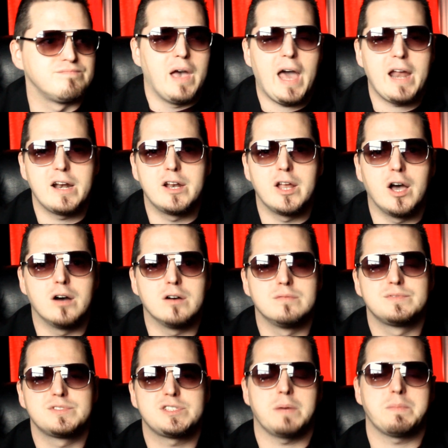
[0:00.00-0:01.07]
I don't
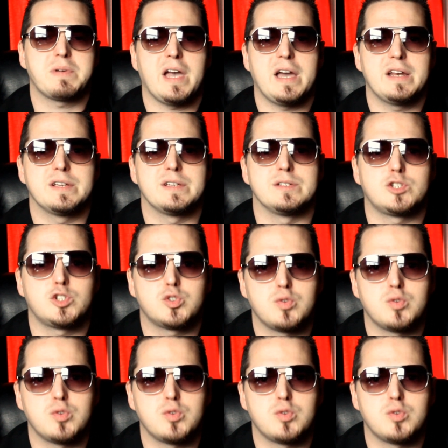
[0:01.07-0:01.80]
know, some kind of